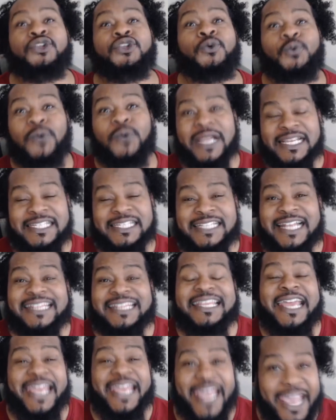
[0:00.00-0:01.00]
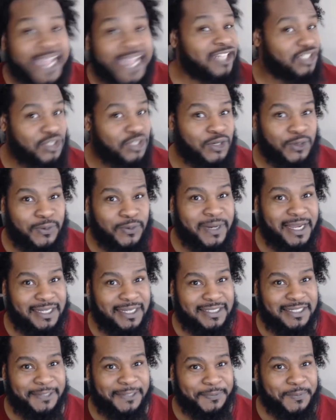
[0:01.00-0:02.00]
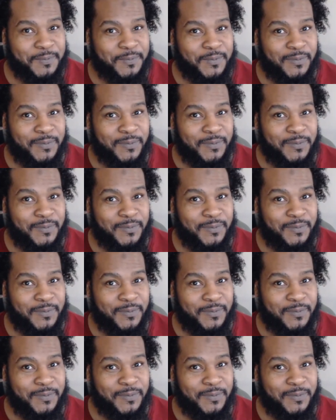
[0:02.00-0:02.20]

the race that they hate, correct?